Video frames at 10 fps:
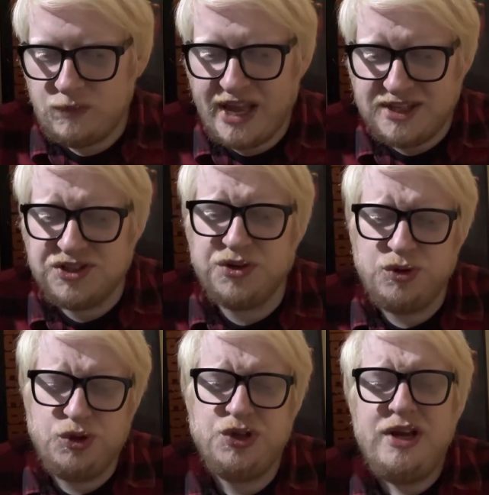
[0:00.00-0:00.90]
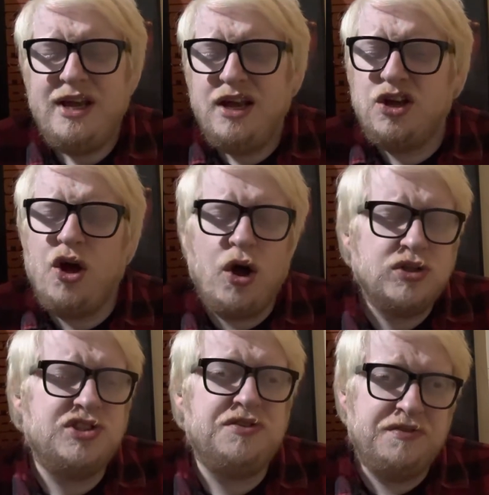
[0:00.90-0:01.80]
it's a good
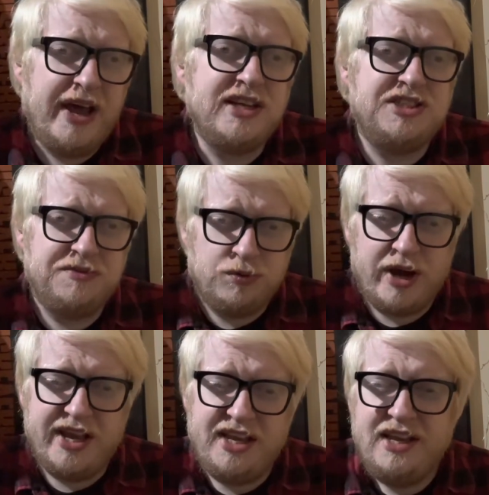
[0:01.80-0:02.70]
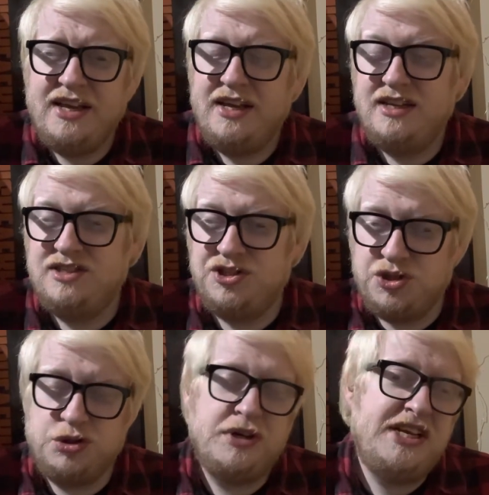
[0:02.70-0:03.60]
cost-effective way to
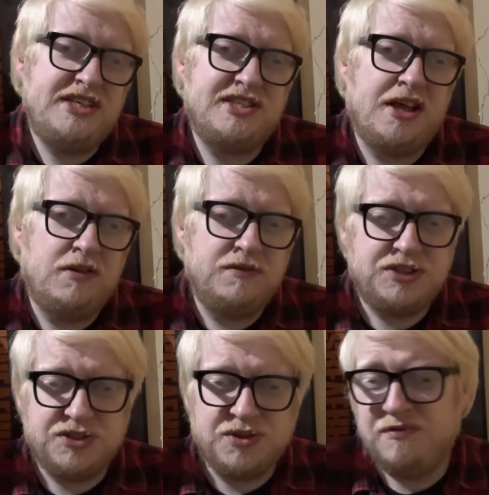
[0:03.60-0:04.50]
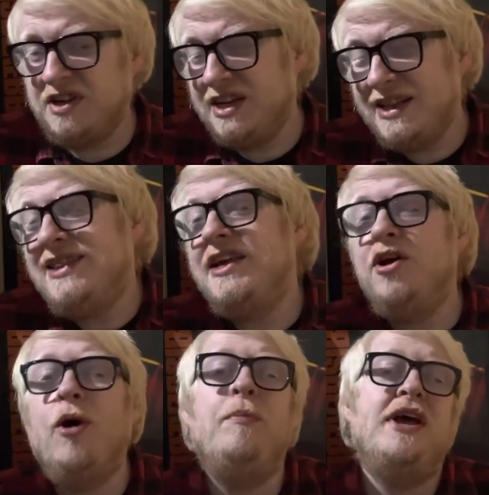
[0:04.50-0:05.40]
treat yourself to something a
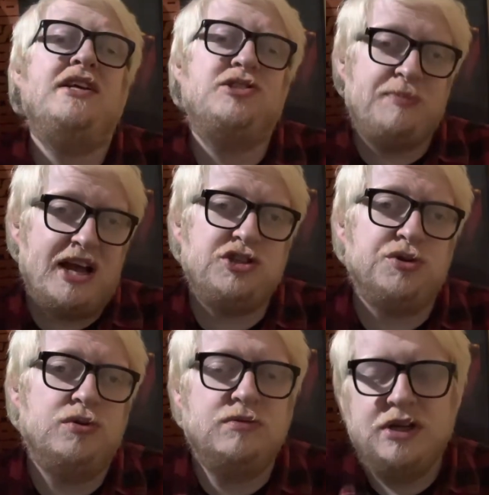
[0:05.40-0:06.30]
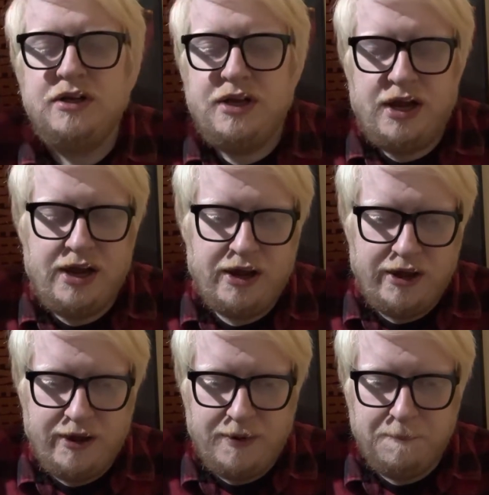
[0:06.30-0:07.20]
little bit special.
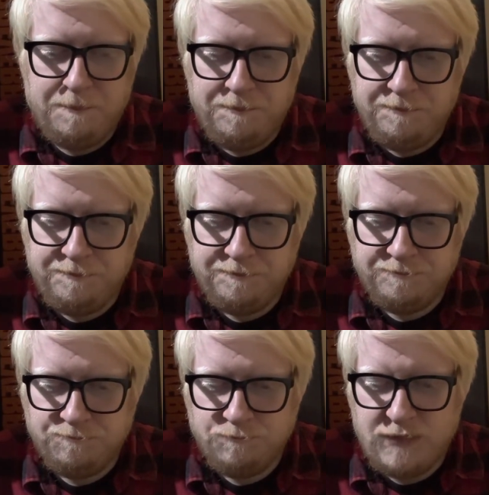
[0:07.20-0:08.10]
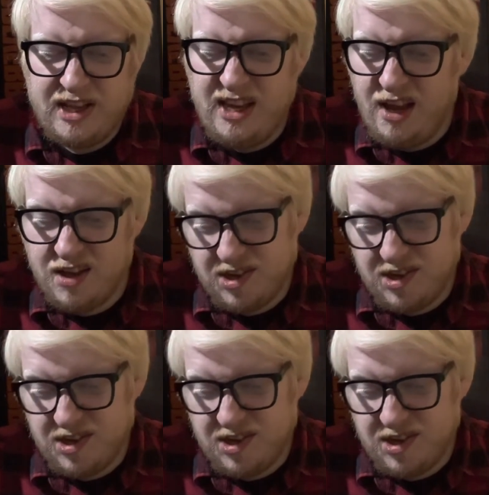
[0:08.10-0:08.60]
And yeah,